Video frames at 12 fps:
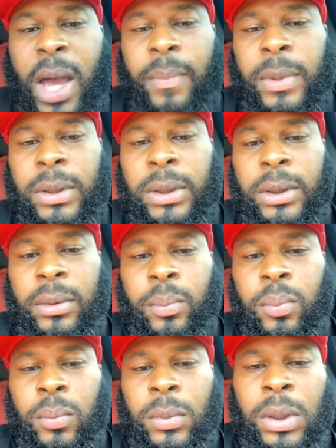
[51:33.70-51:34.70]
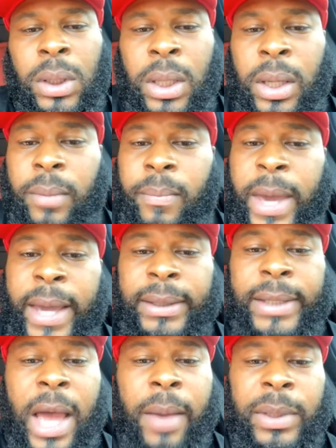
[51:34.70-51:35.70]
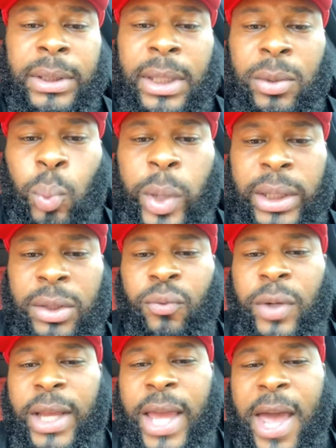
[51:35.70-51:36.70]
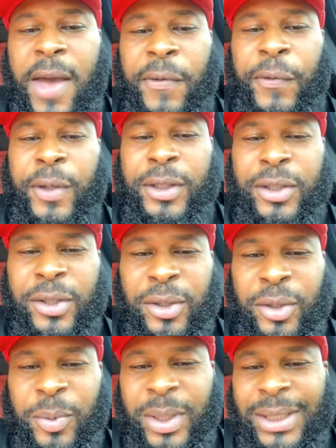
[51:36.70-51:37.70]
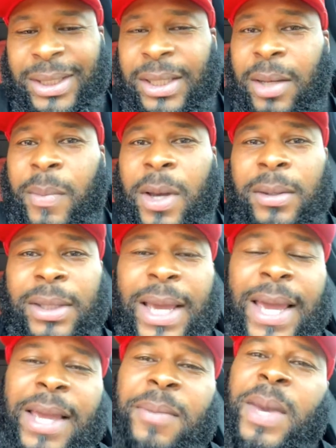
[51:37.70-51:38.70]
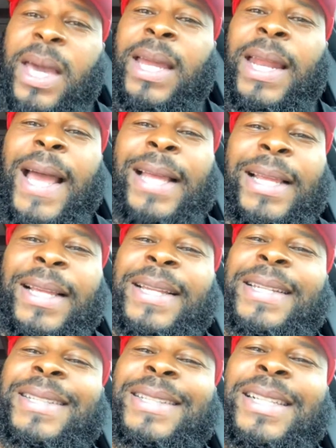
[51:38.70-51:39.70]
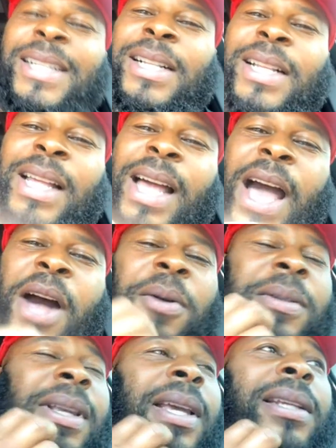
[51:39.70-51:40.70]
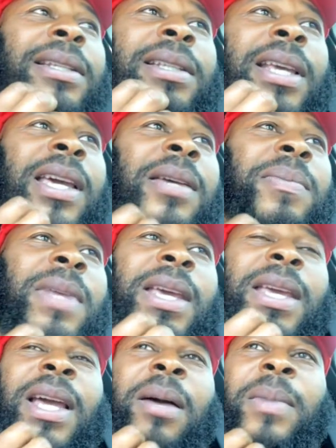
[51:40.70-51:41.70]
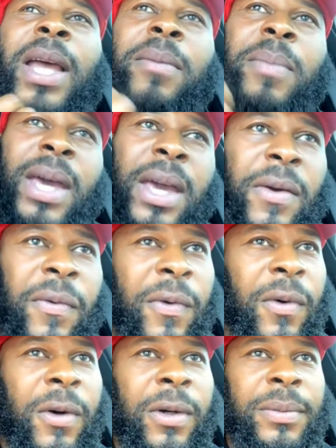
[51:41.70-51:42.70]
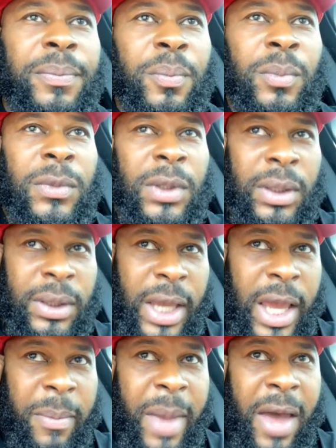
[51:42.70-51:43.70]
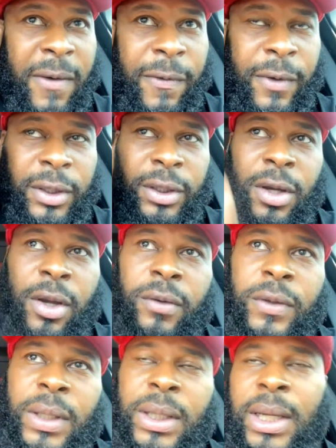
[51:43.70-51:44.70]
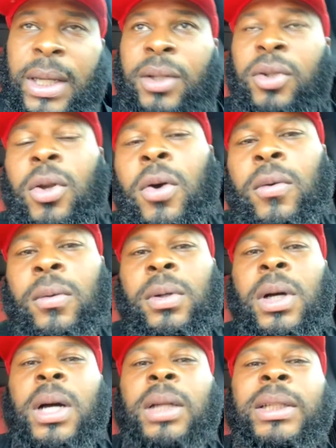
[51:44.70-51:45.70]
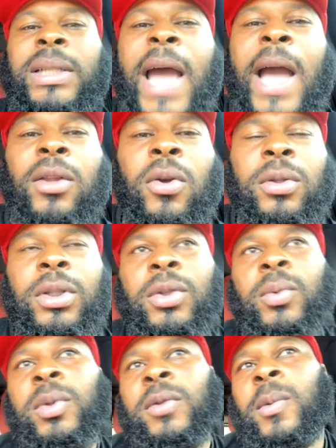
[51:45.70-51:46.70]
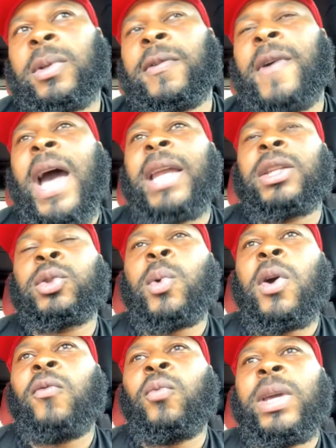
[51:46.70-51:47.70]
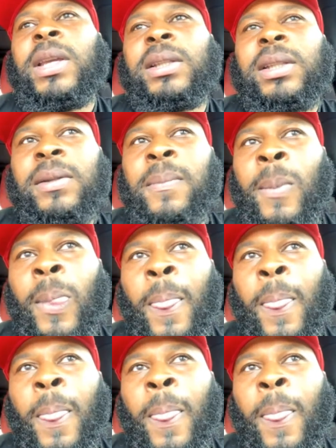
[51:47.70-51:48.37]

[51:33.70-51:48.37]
Thomas, man, Thomas, did Wentz really have foot surgery or was it something else? Hey, man, I was saying the same thing. I'm like, man, for him to have foot surgery and then, the diagnosis was 5 to 12 weeks.